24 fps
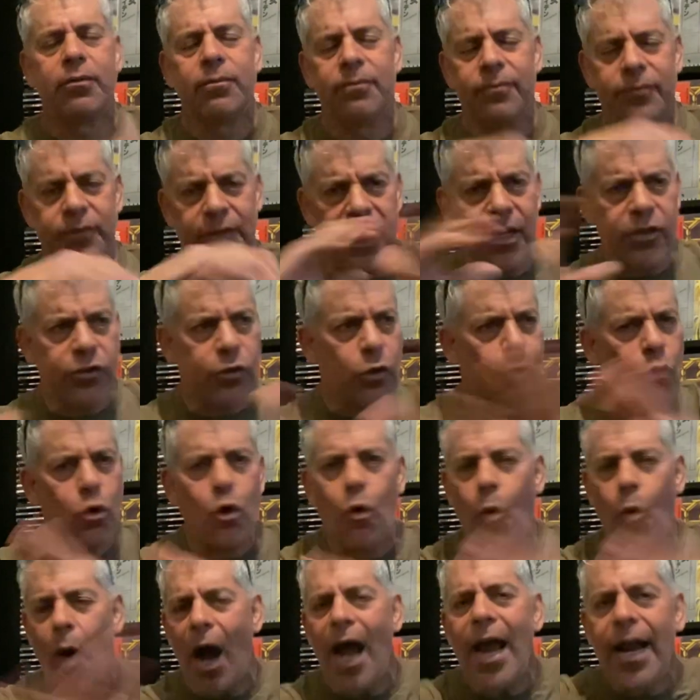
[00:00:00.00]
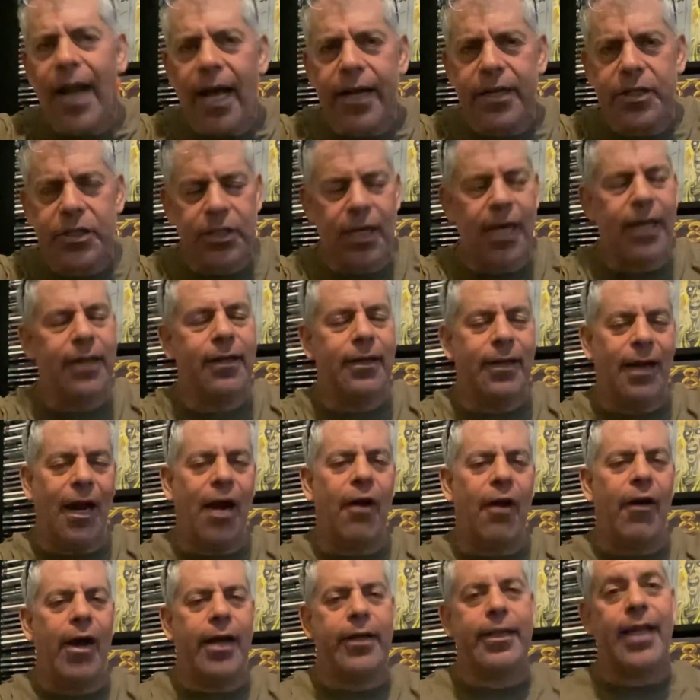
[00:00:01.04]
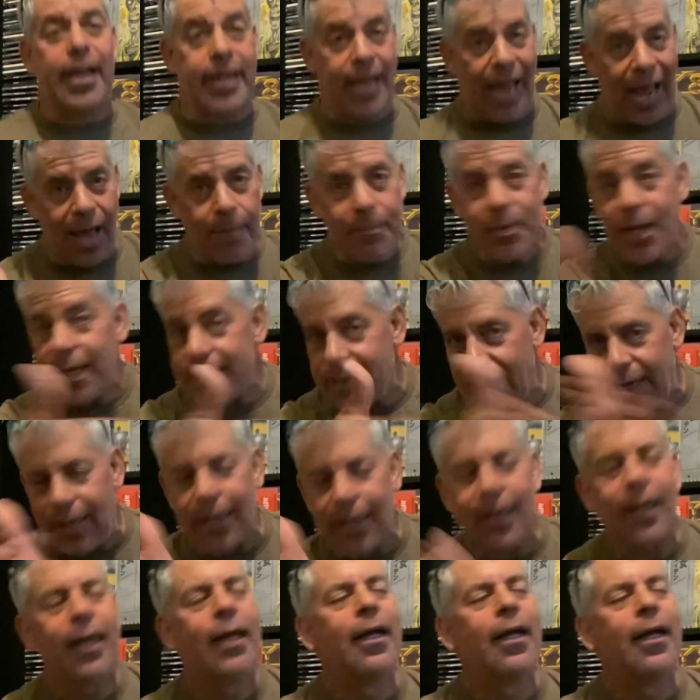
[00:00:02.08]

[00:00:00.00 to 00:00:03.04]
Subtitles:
Take 2, quiet on the set. All right, there, you happy I did it.